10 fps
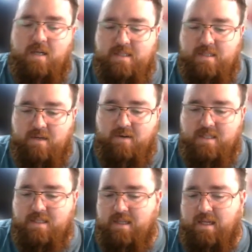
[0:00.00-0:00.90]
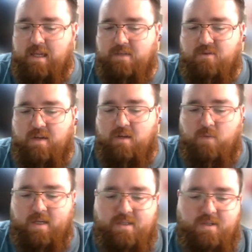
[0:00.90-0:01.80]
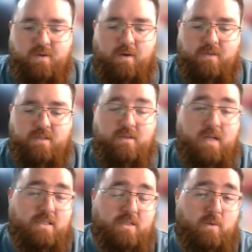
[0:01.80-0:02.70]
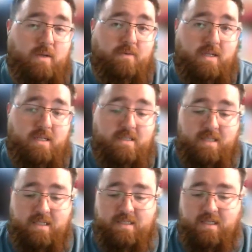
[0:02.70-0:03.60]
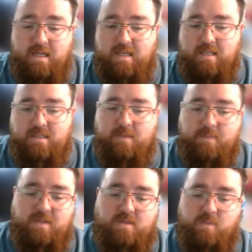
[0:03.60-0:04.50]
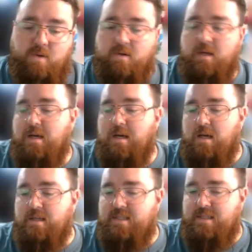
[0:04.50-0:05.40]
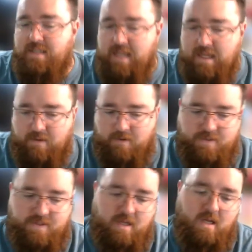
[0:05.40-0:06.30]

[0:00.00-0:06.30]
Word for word: a serious knee injury in week 2 of the 2023 season against the Pittsburgh Steelers.